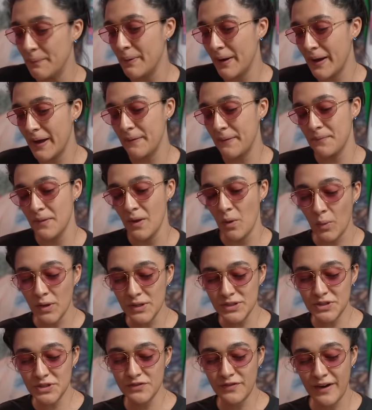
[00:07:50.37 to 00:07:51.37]
But
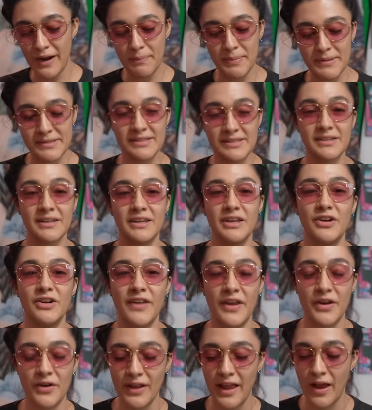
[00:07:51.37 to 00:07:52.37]
once you find pieces of gear
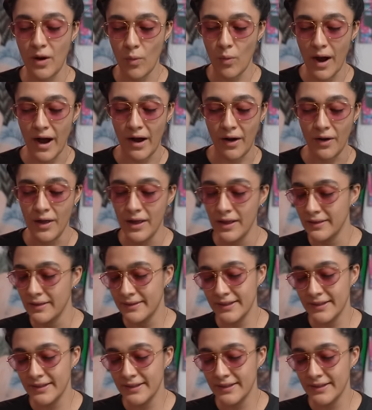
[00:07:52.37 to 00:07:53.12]
that you're like, wow,